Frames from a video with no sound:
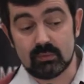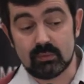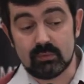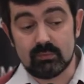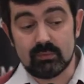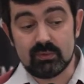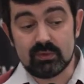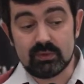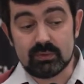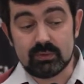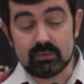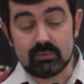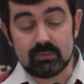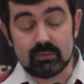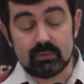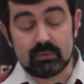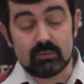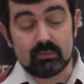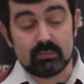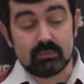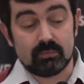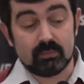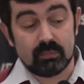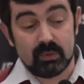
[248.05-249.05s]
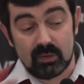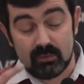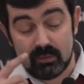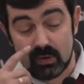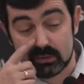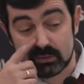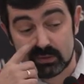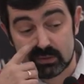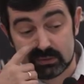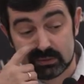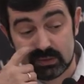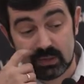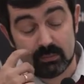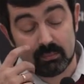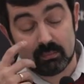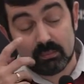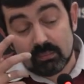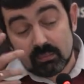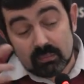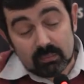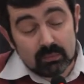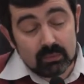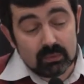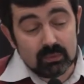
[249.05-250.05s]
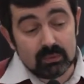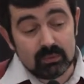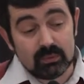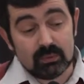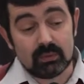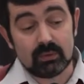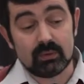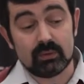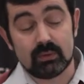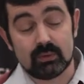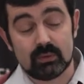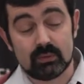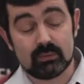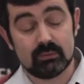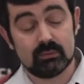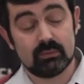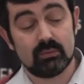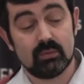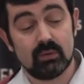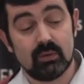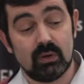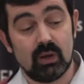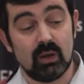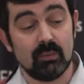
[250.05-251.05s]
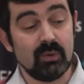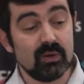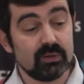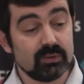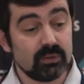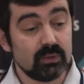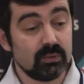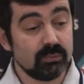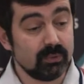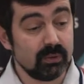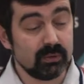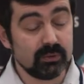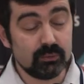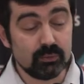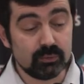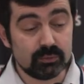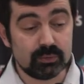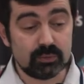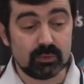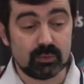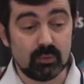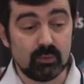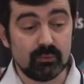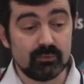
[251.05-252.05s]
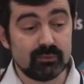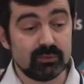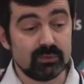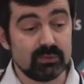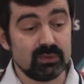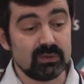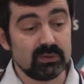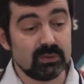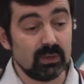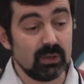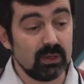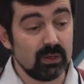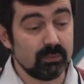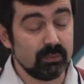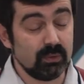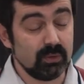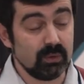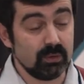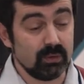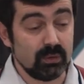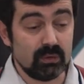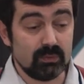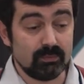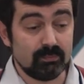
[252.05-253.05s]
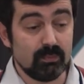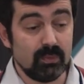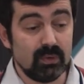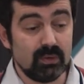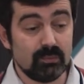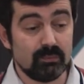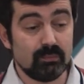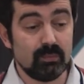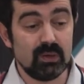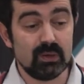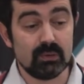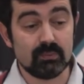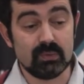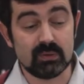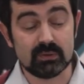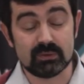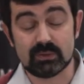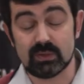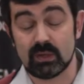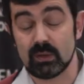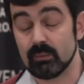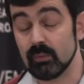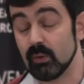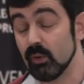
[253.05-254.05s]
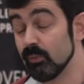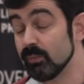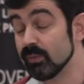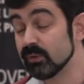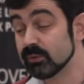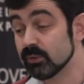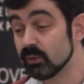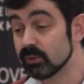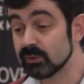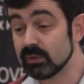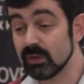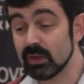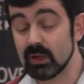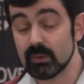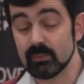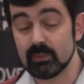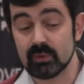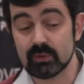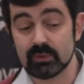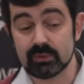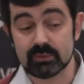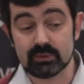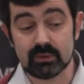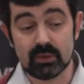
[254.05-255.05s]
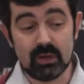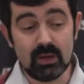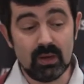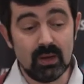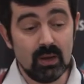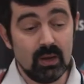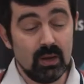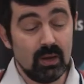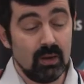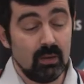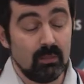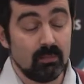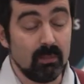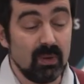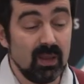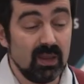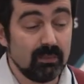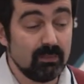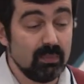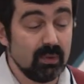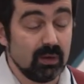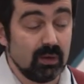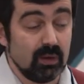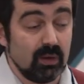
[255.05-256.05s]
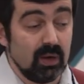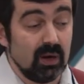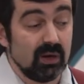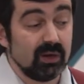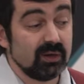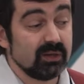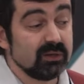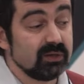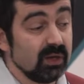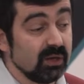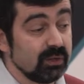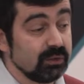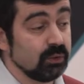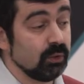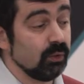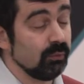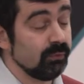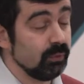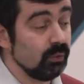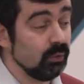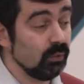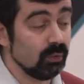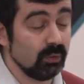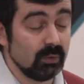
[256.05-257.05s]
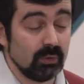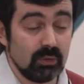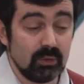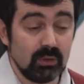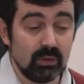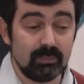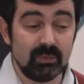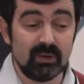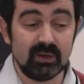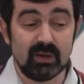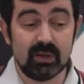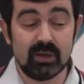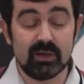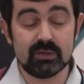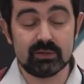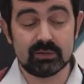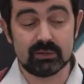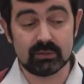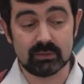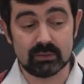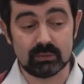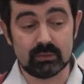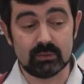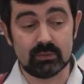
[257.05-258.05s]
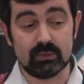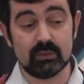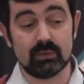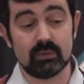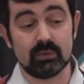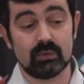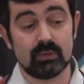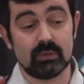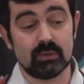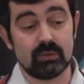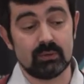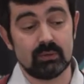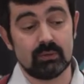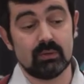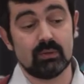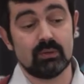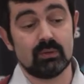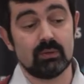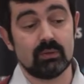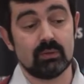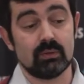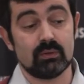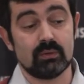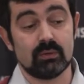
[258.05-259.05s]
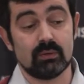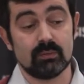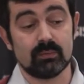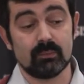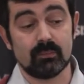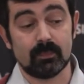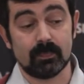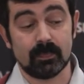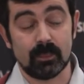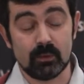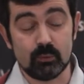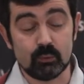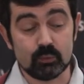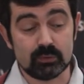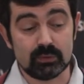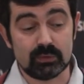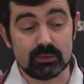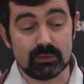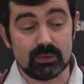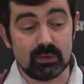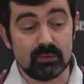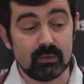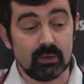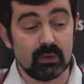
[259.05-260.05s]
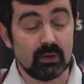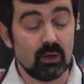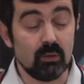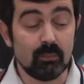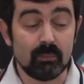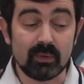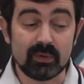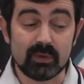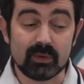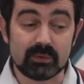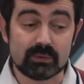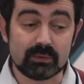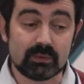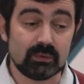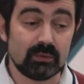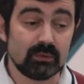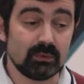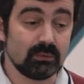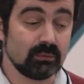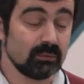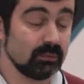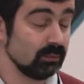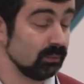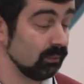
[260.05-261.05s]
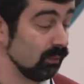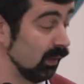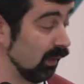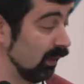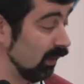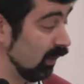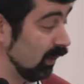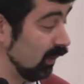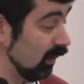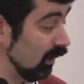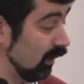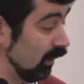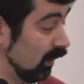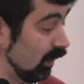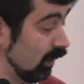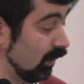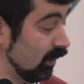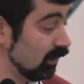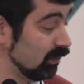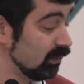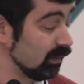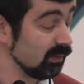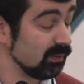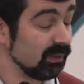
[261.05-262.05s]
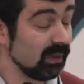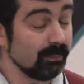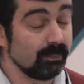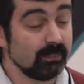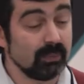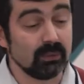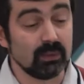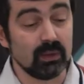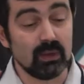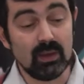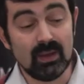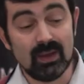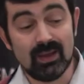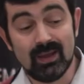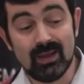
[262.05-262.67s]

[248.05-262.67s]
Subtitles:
which provide some commercial producer of this library. It may be some open source libraries, maybe architecture of your application use several components, like as example,